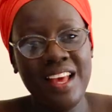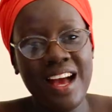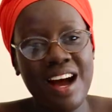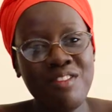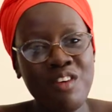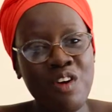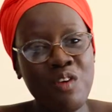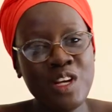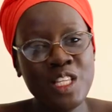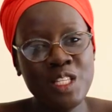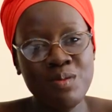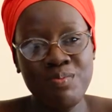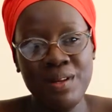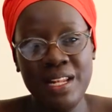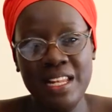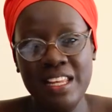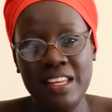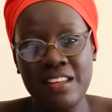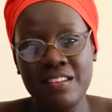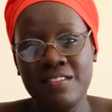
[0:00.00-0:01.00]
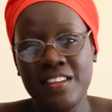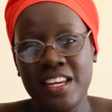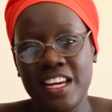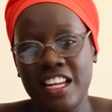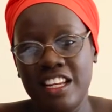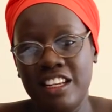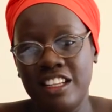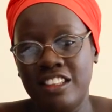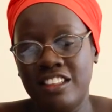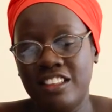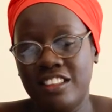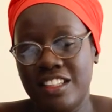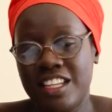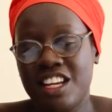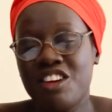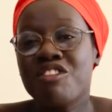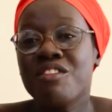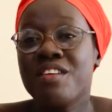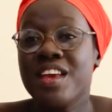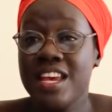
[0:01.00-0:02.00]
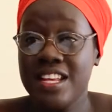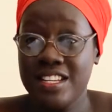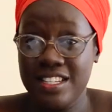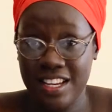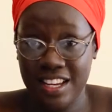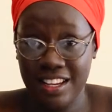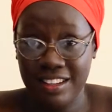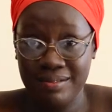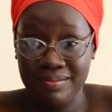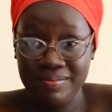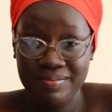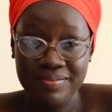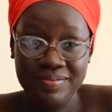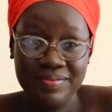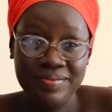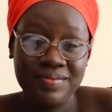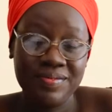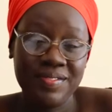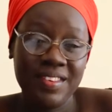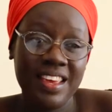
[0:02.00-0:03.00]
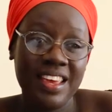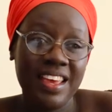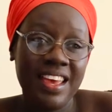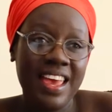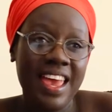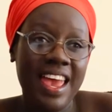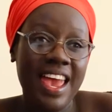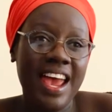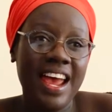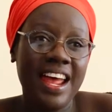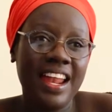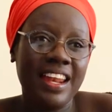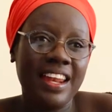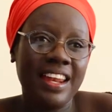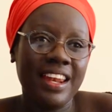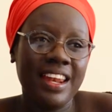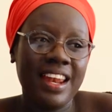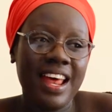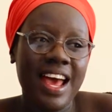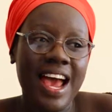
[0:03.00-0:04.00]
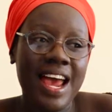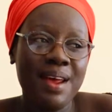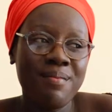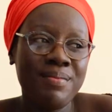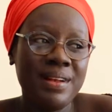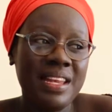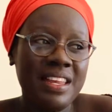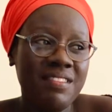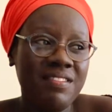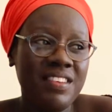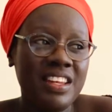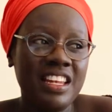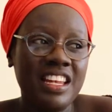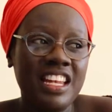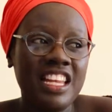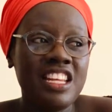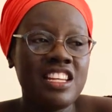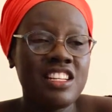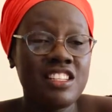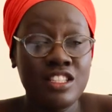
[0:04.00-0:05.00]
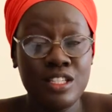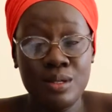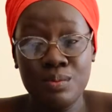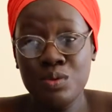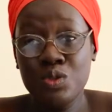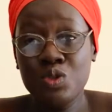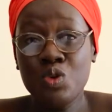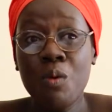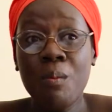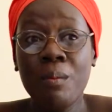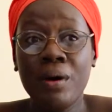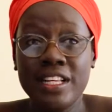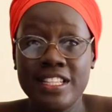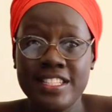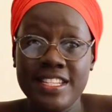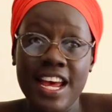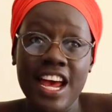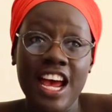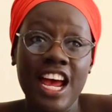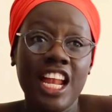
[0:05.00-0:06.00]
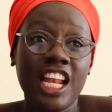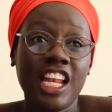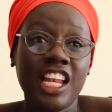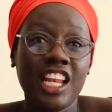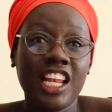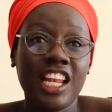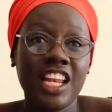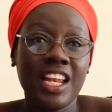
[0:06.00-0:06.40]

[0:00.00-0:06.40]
I've always believed in creating, and I believe in leadership so much that